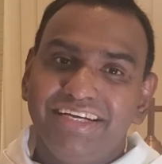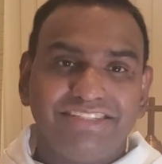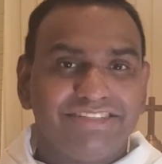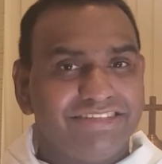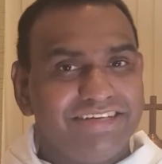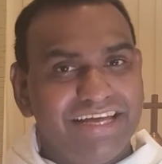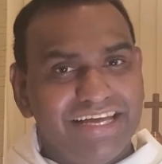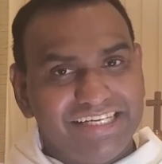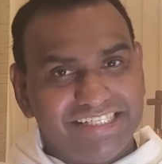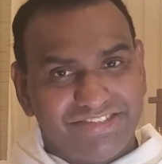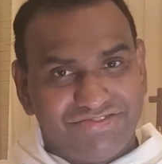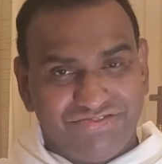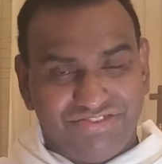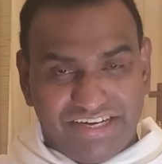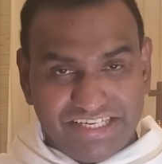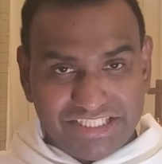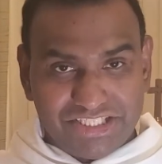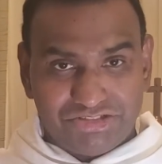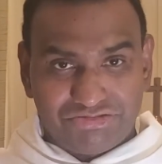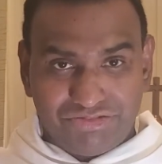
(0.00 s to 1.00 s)
Today's
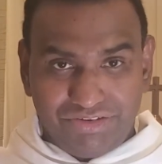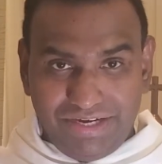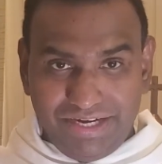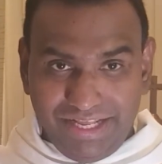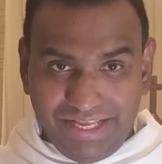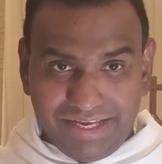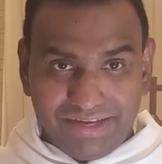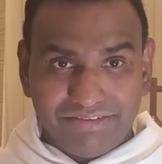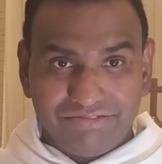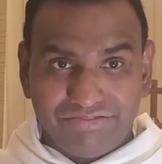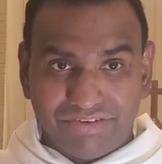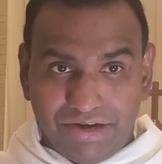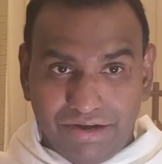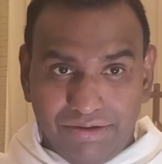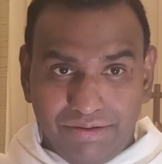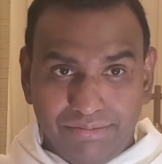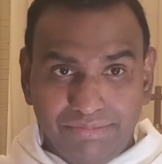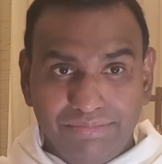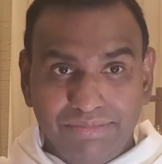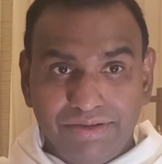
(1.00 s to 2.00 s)
first reading
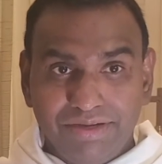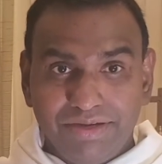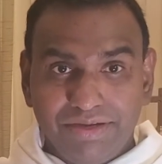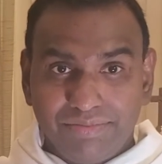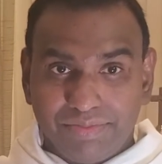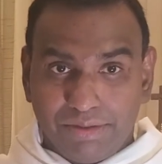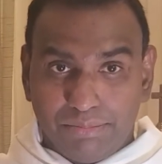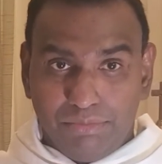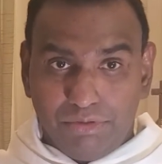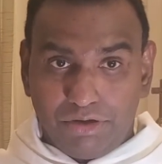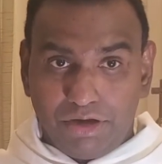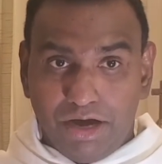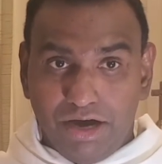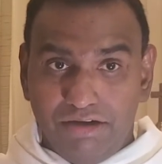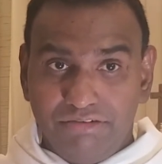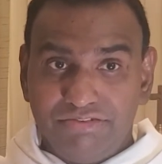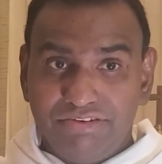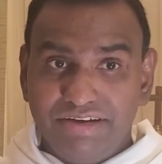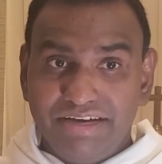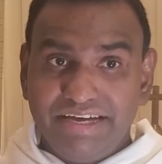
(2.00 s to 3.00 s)
from the book
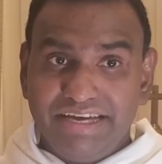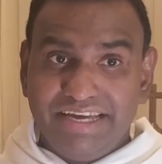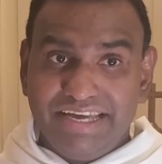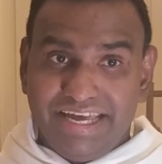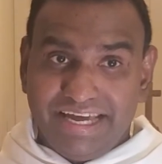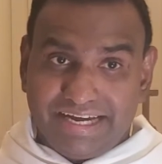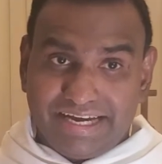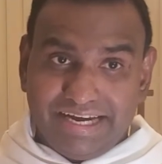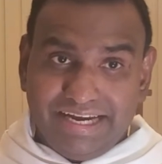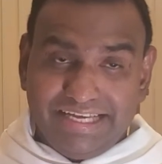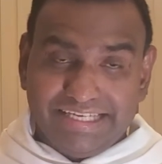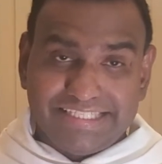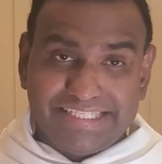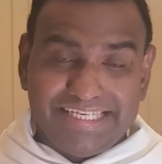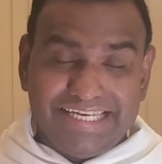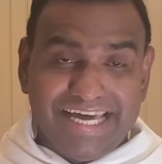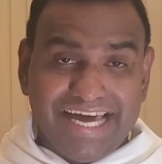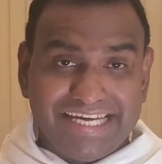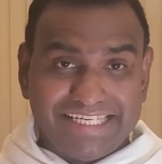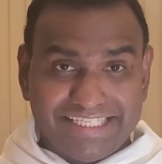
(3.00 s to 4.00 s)
of
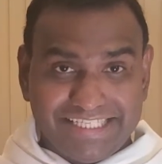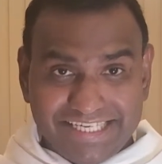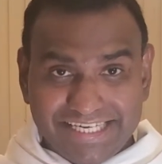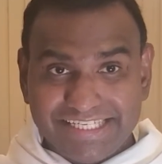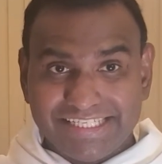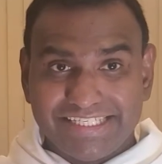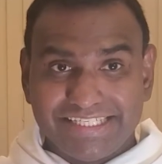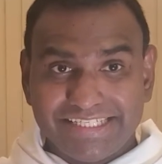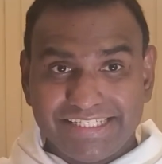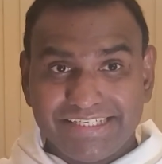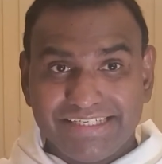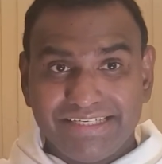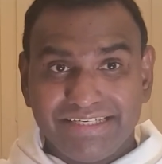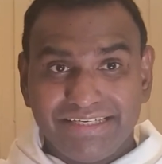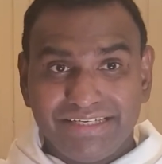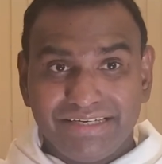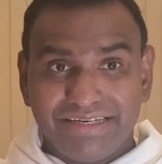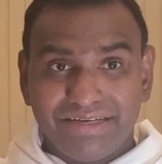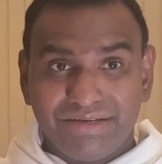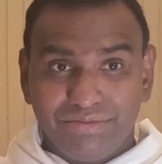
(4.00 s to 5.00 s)
Ecclesiastes.
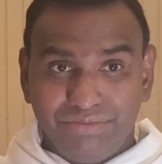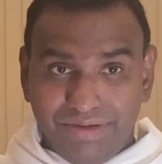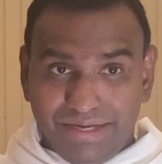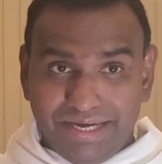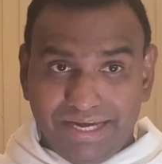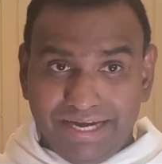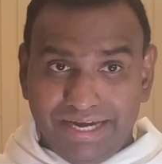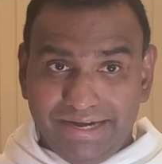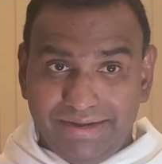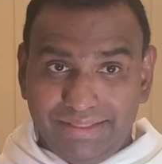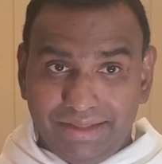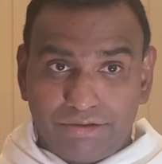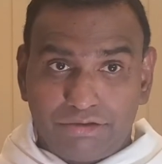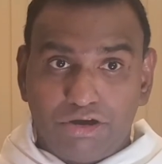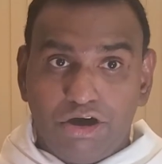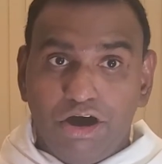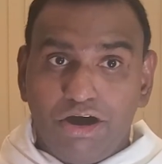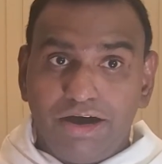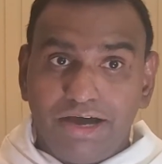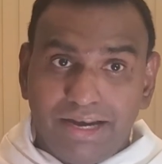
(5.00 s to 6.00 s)
We heard that
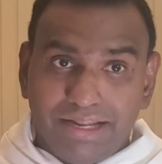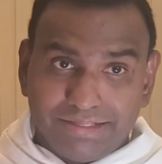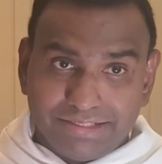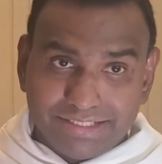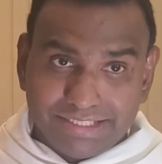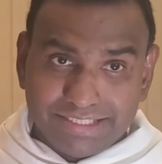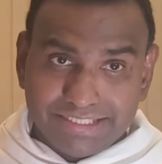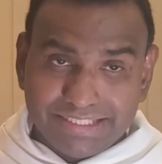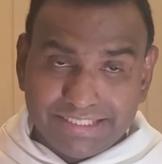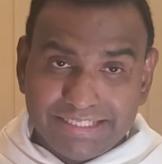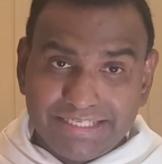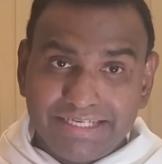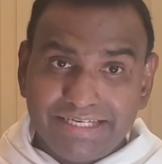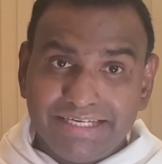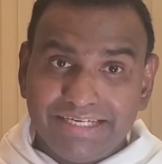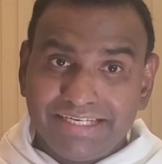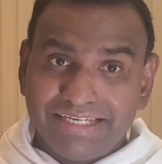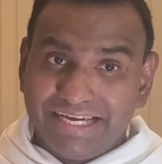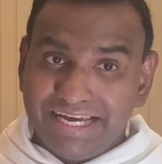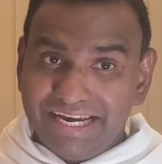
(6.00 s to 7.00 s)
Koheleth
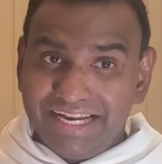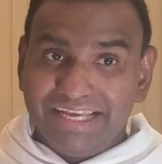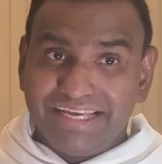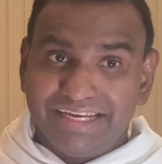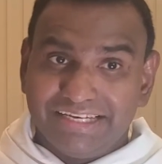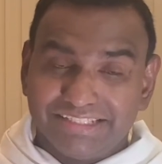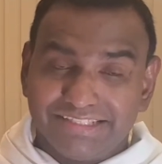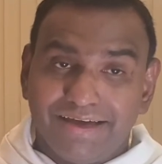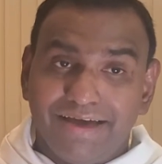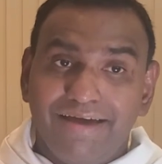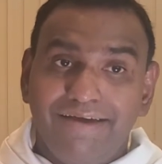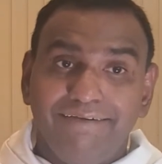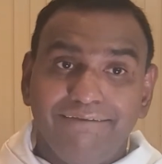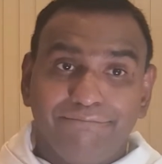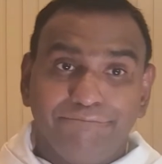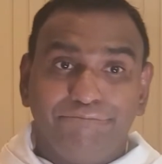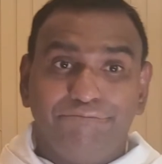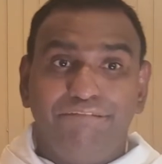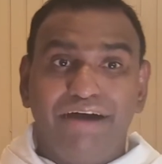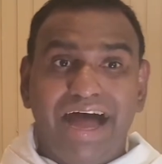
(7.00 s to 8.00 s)
telling us,
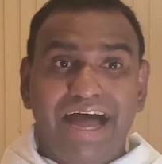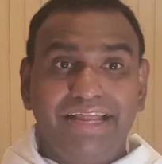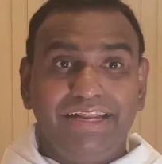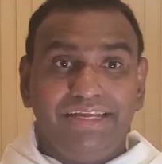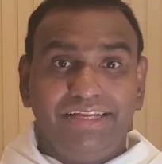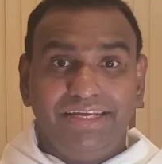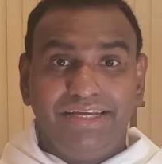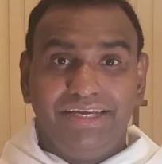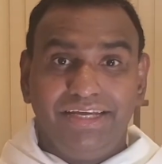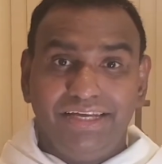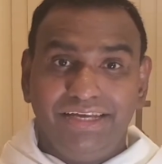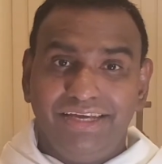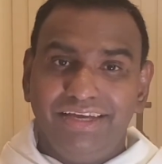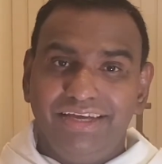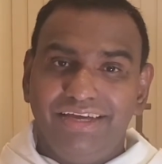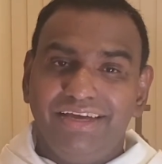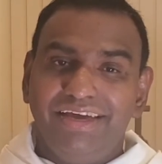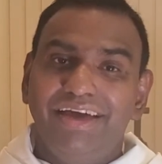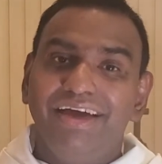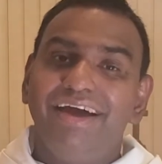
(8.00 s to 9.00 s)

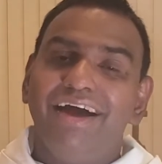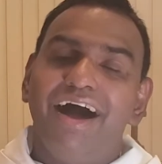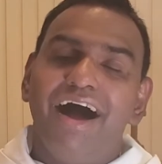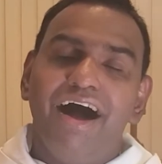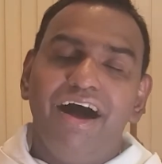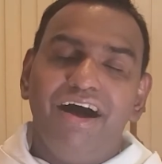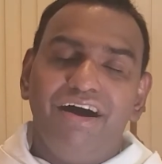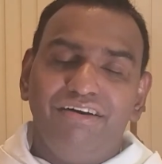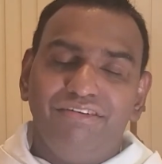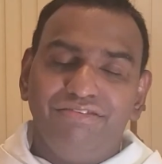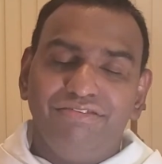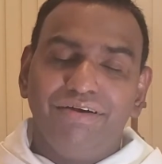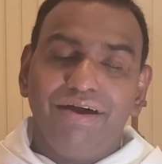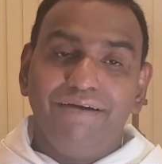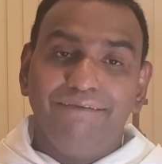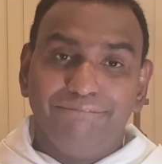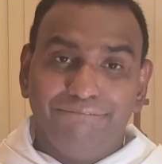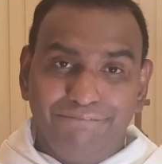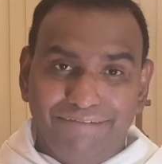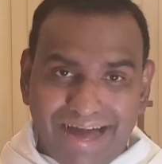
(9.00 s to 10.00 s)
vanity of
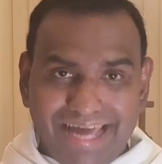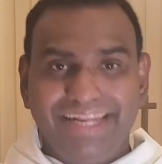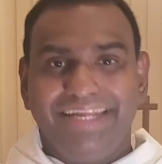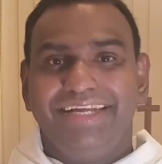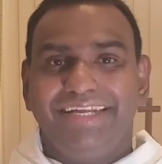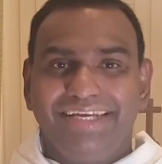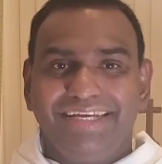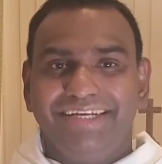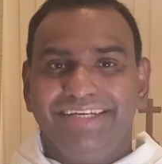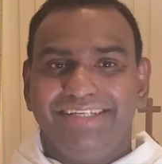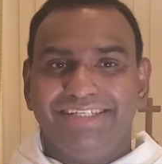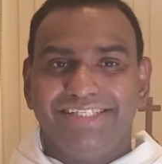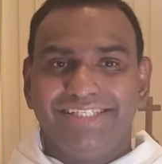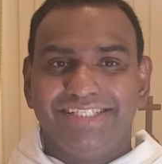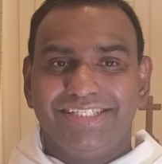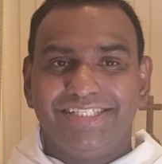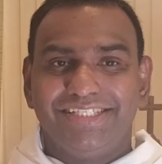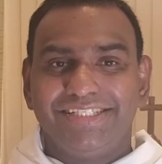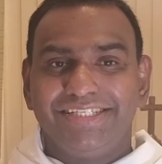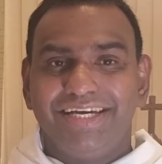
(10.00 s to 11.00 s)

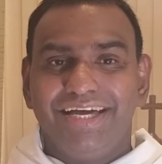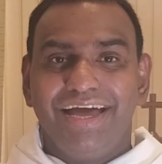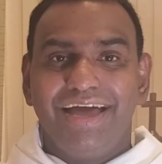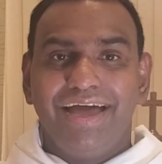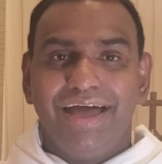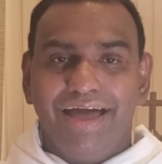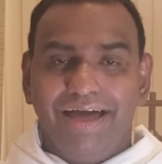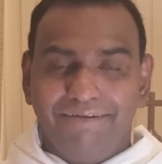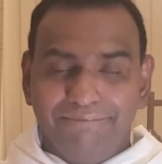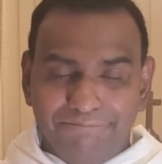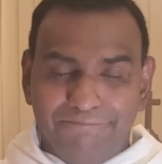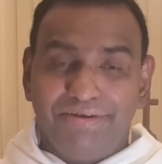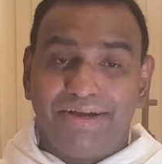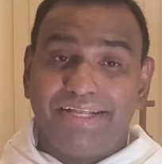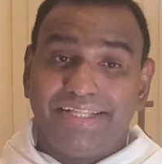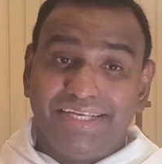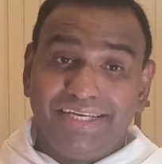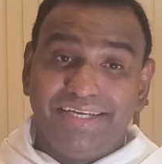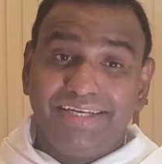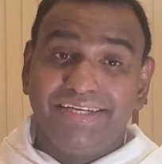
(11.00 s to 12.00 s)
vanities.
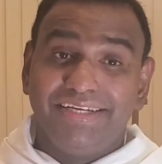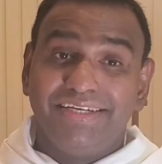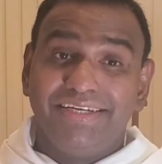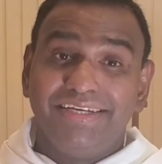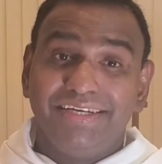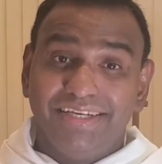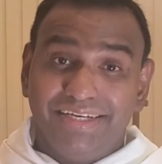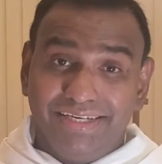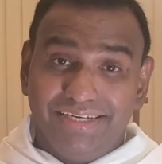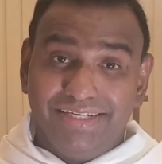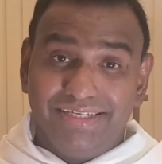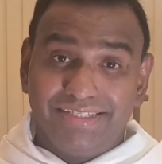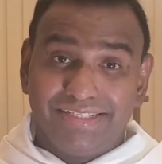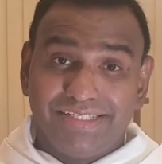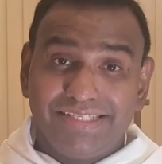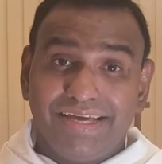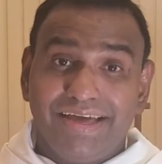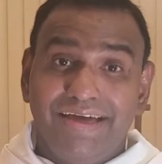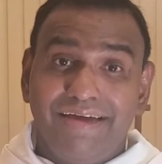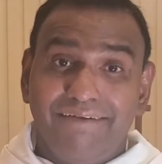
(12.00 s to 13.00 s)
Everything
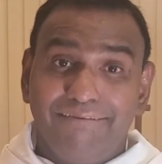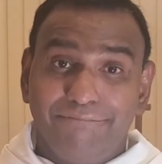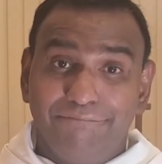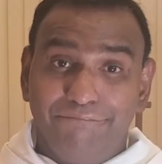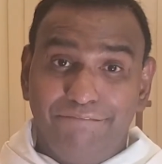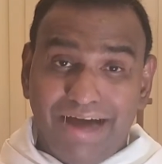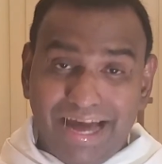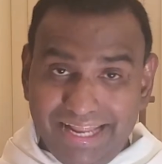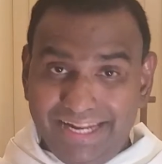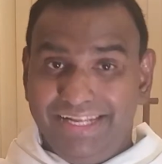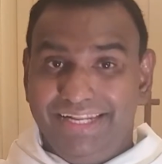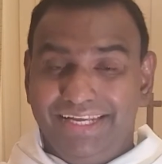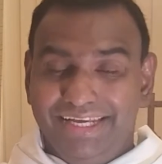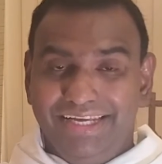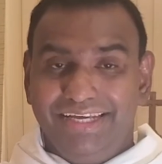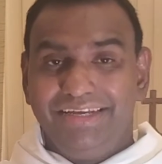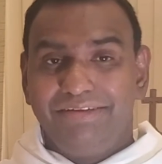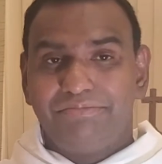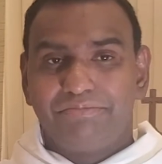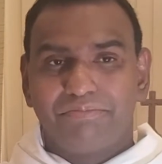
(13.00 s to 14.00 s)
is
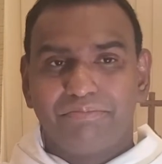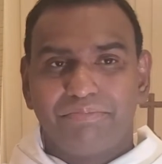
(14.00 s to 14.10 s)
vanity.